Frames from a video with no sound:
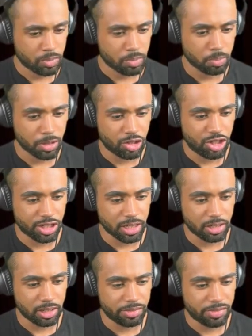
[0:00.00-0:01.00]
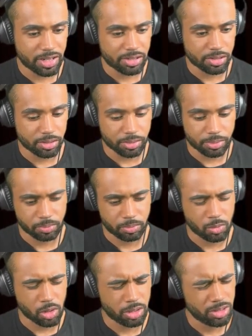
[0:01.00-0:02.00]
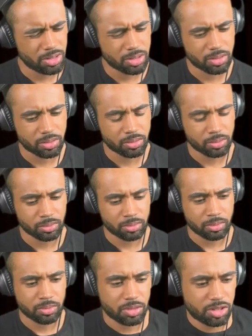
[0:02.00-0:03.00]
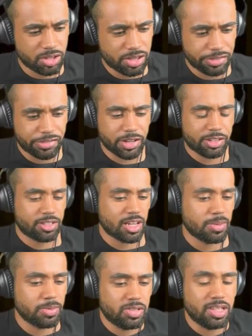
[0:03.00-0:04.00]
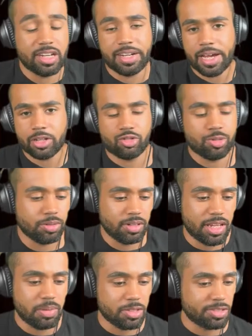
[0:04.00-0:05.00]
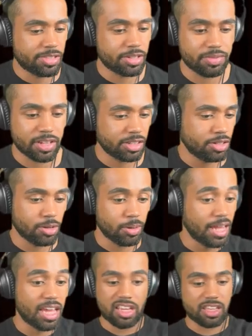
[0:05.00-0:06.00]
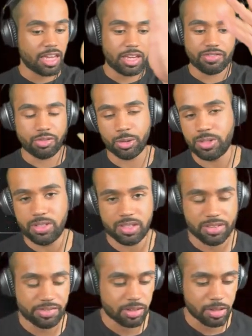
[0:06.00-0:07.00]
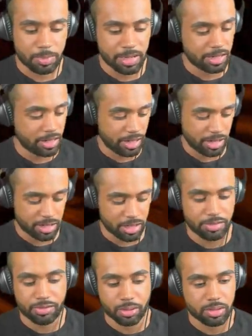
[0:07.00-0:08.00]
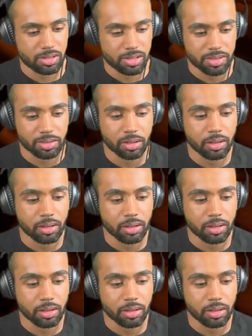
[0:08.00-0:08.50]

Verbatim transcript: Magella Vessel. What? This is the first time I've seen an actual name instead of like, you know, AK-47, the planet AK-47.